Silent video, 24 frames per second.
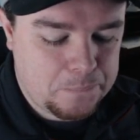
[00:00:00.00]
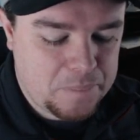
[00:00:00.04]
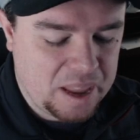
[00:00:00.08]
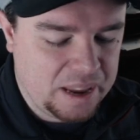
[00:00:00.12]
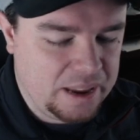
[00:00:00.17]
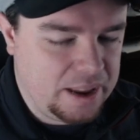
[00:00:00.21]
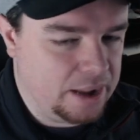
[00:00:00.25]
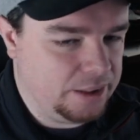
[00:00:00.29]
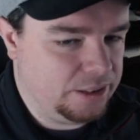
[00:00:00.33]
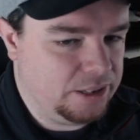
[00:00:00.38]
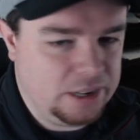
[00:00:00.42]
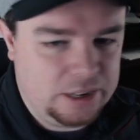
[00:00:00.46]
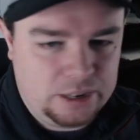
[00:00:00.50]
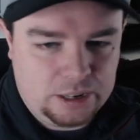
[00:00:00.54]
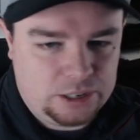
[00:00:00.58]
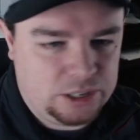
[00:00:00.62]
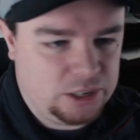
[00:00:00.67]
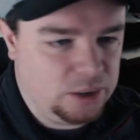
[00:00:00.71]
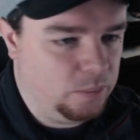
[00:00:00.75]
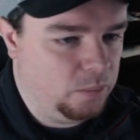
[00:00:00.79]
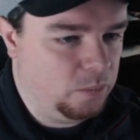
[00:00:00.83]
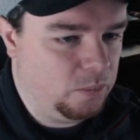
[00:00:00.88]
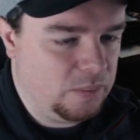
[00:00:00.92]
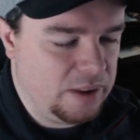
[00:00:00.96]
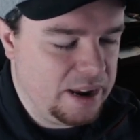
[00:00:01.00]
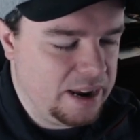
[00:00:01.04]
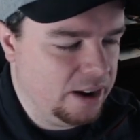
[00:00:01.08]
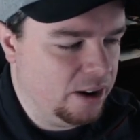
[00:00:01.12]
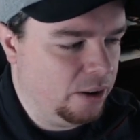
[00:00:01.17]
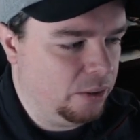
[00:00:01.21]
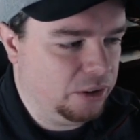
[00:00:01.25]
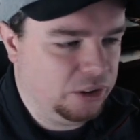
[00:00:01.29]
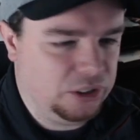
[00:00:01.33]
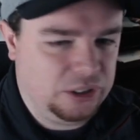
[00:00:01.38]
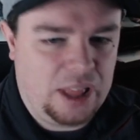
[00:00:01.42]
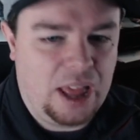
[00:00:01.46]
It gets into some,
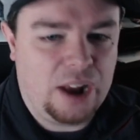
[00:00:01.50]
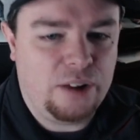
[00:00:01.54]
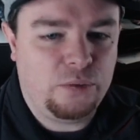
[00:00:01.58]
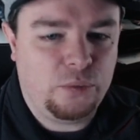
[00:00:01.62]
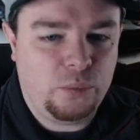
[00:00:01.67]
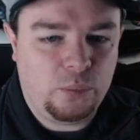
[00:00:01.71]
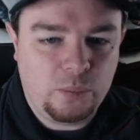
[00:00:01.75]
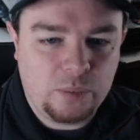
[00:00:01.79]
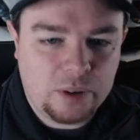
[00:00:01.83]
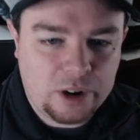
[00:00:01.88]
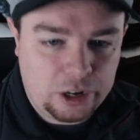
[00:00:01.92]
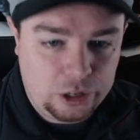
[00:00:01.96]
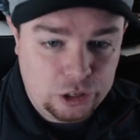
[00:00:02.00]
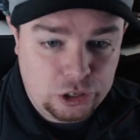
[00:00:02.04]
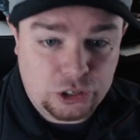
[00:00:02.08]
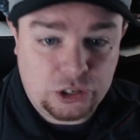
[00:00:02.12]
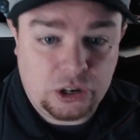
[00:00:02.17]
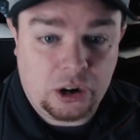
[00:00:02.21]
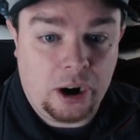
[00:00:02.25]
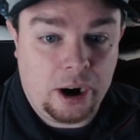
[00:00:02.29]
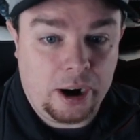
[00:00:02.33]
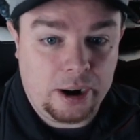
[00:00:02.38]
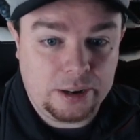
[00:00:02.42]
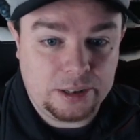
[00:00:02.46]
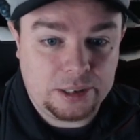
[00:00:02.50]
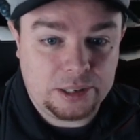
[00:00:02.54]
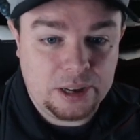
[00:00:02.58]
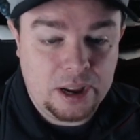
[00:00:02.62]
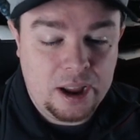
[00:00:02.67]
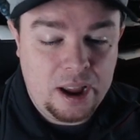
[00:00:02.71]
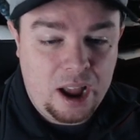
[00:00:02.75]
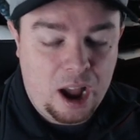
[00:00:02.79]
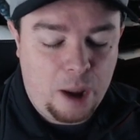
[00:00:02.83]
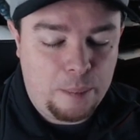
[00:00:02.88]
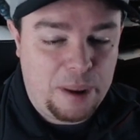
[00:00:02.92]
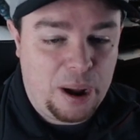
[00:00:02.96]
there's a lot of concerns
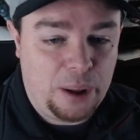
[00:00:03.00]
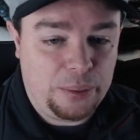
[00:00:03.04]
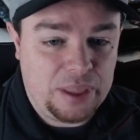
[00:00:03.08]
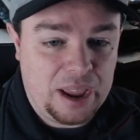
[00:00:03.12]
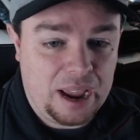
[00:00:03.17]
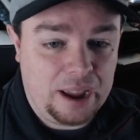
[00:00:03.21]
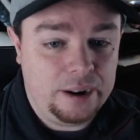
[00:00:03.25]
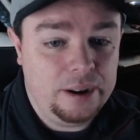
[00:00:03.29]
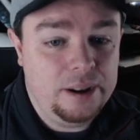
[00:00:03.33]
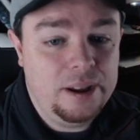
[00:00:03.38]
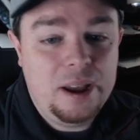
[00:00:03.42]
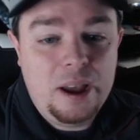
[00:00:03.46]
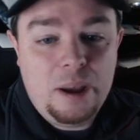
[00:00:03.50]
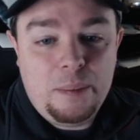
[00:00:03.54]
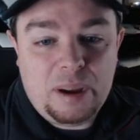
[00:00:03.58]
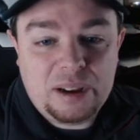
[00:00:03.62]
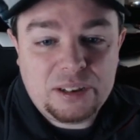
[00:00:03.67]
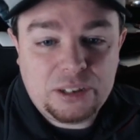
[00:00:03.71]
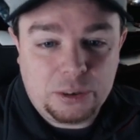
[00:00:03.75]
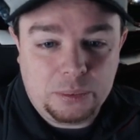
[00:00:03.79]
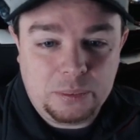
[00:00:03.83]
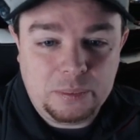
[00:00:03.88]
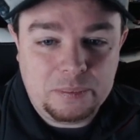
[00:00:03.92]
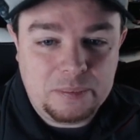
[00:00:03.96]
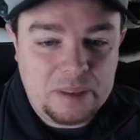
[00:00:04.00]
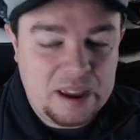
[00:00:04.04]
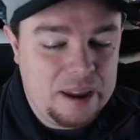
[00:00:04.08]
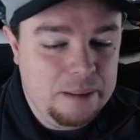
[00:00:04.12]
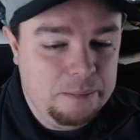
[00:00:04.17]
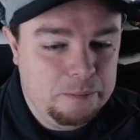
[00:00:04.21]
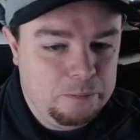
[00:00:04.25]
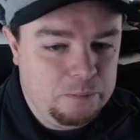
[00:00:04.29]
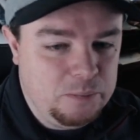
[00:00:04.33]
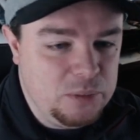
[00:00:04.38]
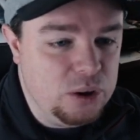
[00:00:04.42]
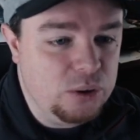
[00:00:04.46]
about that. Basically,
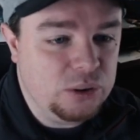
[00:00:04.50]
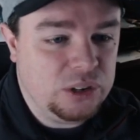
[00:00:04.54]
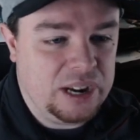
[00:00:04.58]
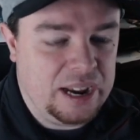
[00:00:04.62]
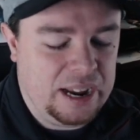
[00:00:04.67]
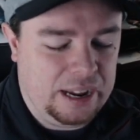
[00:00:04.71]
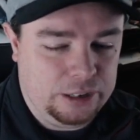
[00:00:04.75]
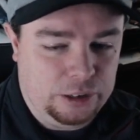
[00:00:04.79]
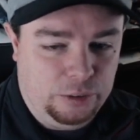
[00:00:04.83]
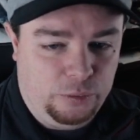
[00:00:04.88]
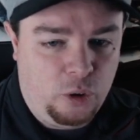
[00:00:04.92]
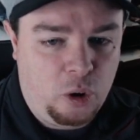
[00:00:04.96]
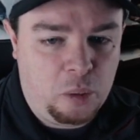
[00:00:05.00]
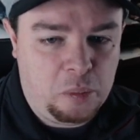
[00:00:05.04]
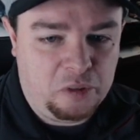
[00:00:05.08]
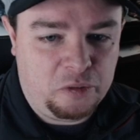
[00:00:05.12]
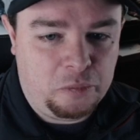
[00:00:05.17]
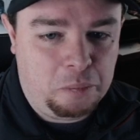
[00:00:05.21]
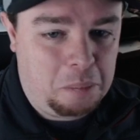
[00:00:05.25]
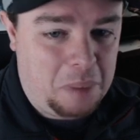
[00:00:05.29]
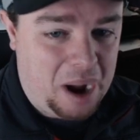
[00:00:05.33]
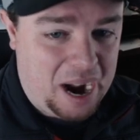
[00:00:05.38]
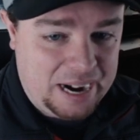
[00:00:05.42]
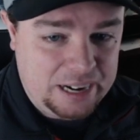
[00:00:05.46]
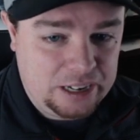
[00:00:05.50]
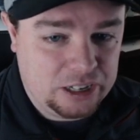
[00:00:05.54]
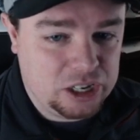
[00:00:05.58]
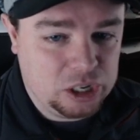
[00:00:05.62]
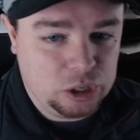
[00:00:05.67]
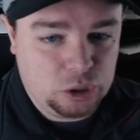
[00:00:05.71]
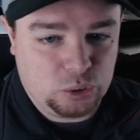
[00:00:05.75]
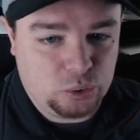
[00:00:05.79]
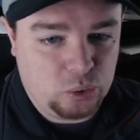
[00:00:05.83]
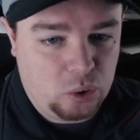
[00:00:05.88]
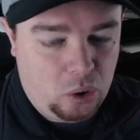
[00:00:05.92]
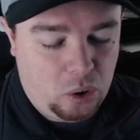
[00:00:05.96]
using it as a form of mind
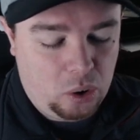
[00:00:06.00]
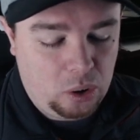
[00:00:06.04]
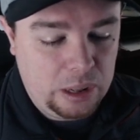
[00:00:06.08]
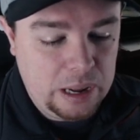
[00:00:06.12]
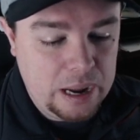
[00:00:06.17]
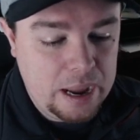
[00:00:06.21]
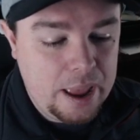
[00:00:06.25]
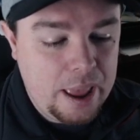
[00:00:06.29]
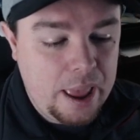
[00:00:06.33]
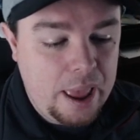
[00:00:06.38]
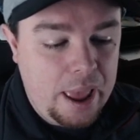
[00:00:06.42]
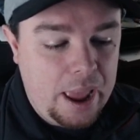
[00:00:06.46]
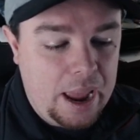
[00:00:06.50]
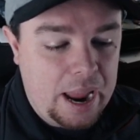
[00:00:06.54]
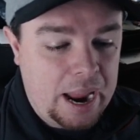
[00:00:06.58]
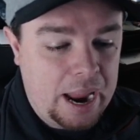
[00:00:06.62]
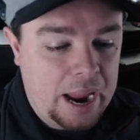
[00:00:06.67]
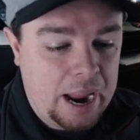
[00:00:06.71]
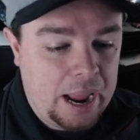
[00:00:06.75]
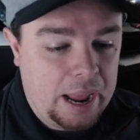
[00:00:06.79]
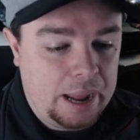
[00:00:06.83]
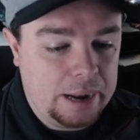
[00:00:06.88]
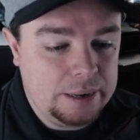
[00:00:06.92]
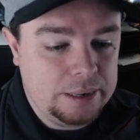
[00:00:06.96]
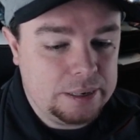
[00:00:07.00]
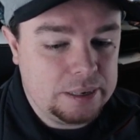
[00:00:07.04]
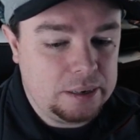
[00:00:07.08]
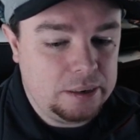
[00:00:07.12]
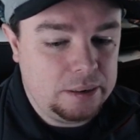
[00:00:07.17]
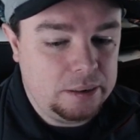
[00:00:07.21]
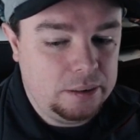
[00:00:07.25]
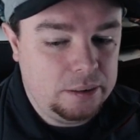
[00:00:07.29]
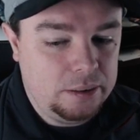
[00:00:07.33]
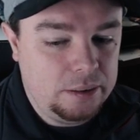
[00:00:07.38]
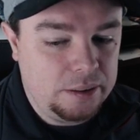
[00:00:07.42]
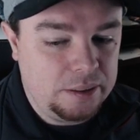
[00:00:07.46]
control. And
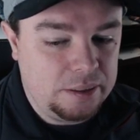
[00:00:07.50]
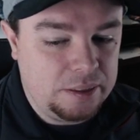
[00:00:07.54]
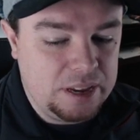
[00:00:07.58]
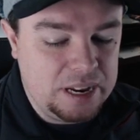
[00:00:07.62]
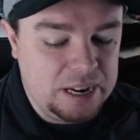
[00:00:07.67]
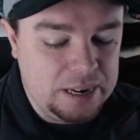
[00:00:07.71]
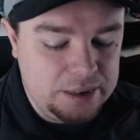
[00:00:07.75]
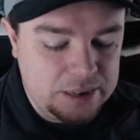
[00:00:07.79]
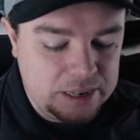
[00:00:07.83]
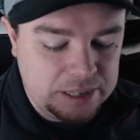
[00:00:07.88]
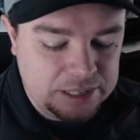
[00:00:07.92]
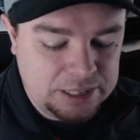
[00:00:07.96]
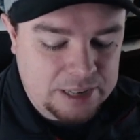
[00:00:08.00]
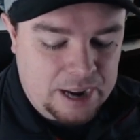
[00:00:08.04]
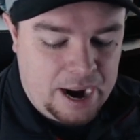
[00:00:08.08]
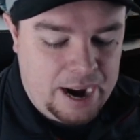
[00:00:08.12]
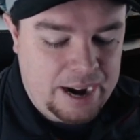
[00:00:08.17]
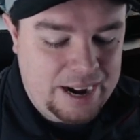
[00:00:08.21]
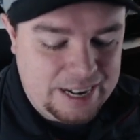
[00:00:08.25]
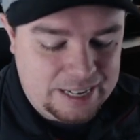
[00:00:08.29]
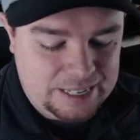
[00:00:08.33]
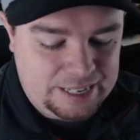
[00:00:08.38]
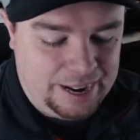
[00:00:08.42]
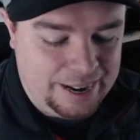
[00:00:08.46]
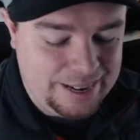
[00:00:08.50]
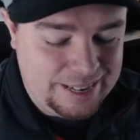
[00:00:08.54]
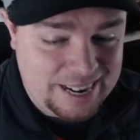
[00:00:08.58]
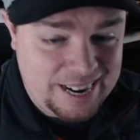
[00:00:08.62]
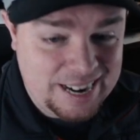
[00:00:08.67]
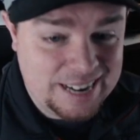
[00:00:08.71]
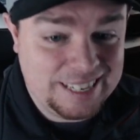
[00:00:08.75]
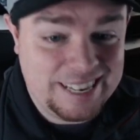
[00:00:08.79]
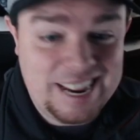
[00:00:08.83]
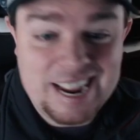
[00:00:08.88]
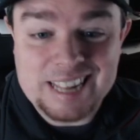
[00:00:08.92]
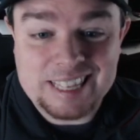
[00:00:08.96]
the design intent
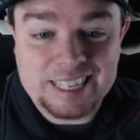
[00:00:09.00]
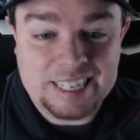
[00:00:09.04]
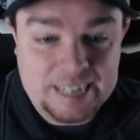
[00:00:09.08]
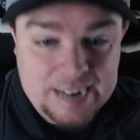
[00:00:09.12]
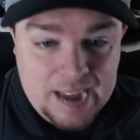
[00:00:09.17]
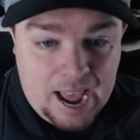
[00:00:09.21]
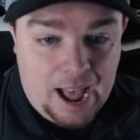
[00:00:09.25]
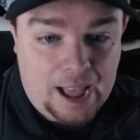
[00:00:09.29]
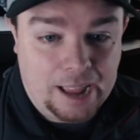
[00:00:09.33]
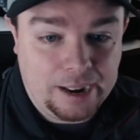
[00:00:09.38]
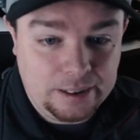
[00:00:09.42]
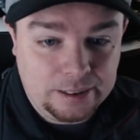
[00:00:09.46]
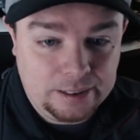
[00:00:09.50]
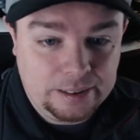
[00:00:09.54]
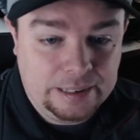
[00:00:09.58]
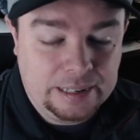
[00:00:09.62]
is it's not.